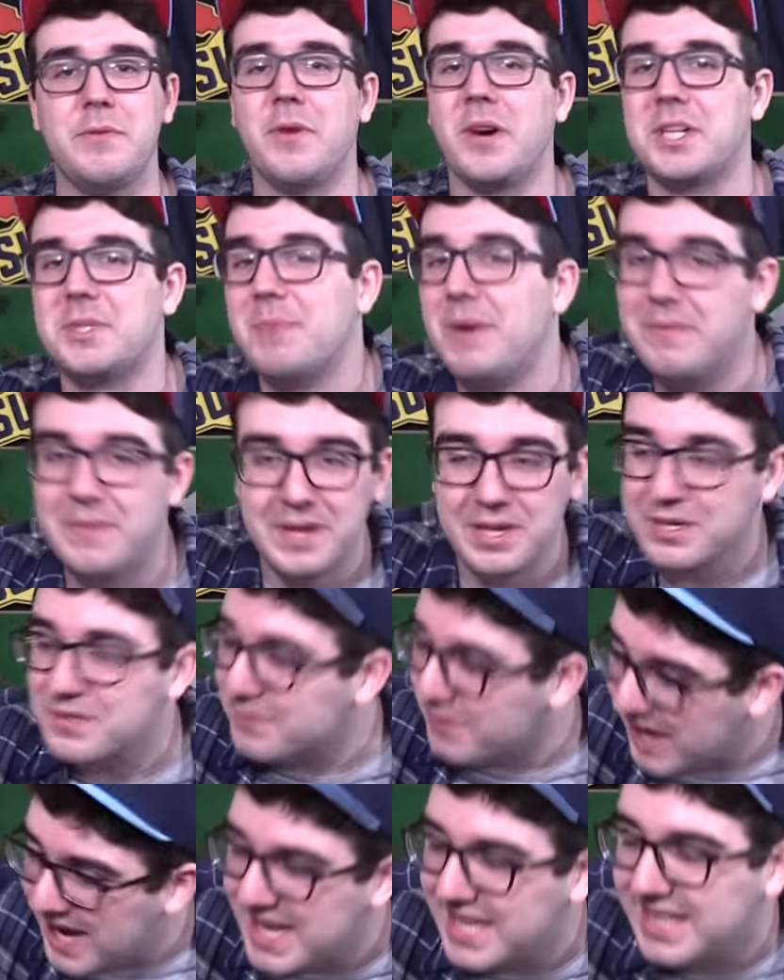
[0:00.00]
you've watched my videos
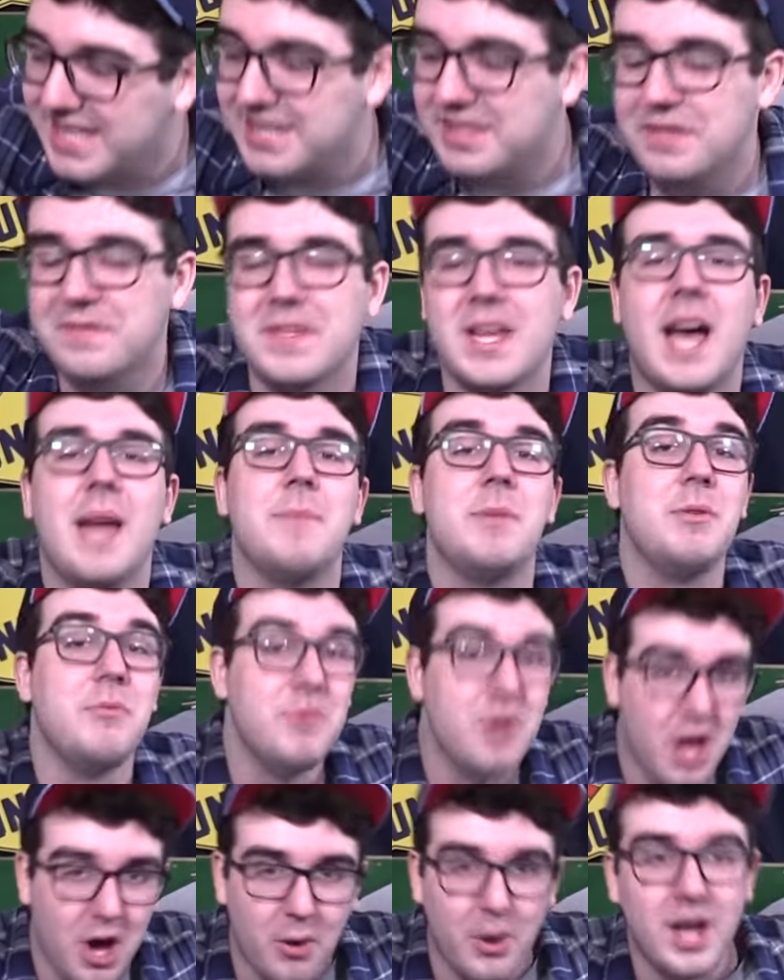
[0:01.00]
for any length of time, you
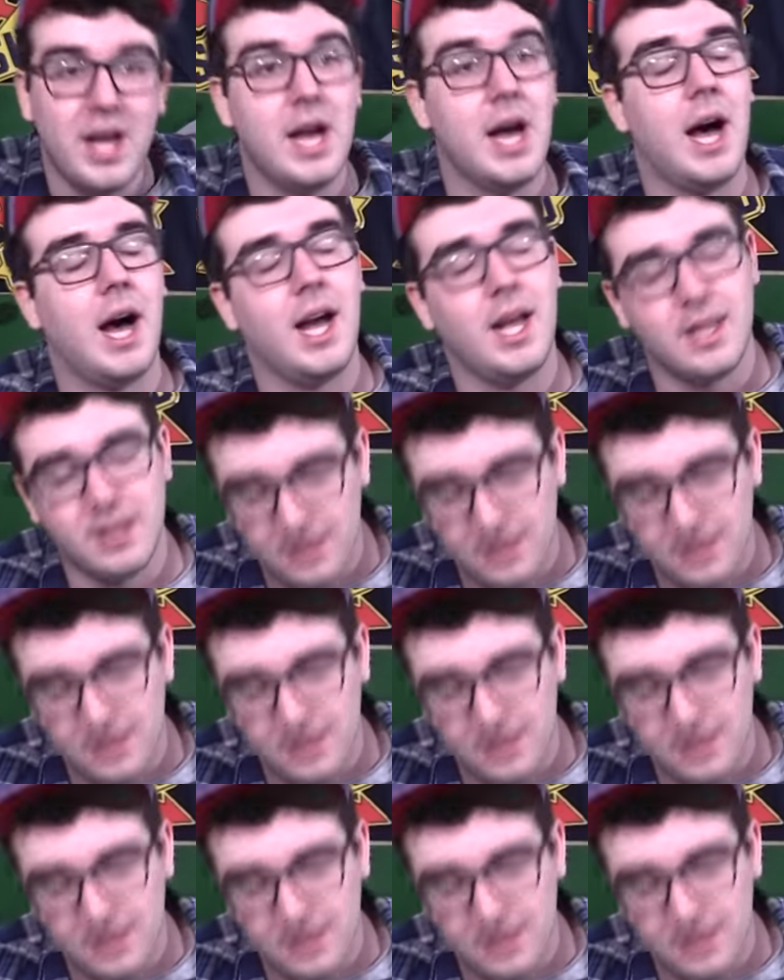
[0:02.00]
know I